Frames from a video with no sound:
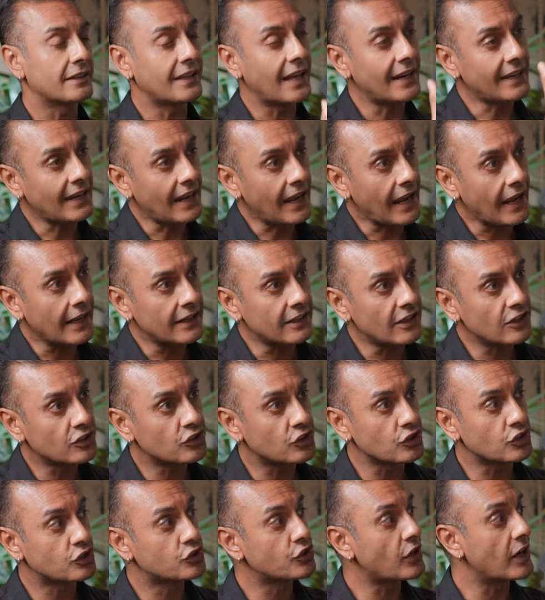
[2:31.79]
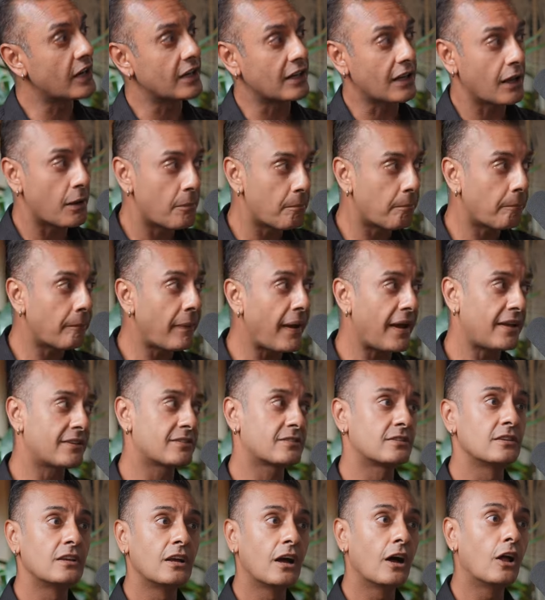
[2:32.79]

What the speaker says: that energy drain impacts